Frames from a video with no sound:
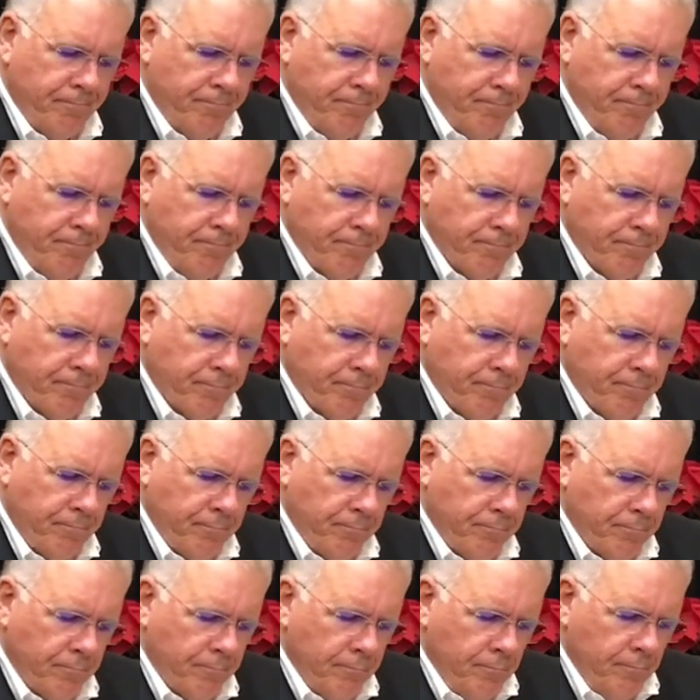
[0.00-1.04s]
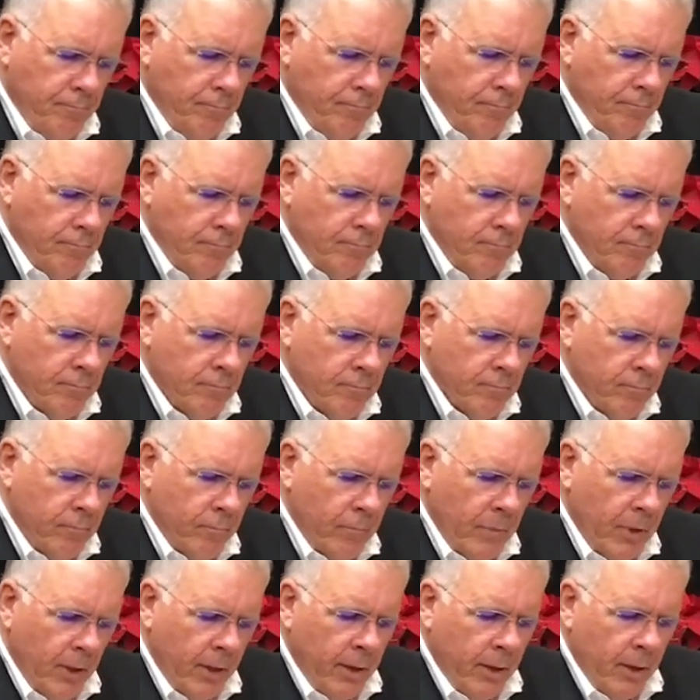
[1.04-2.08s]

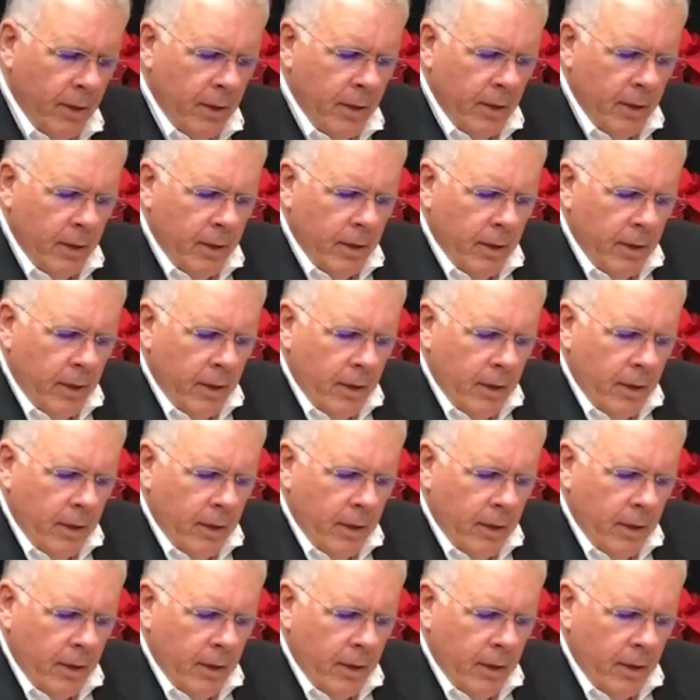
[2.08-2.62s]
No one is speaking in this clip.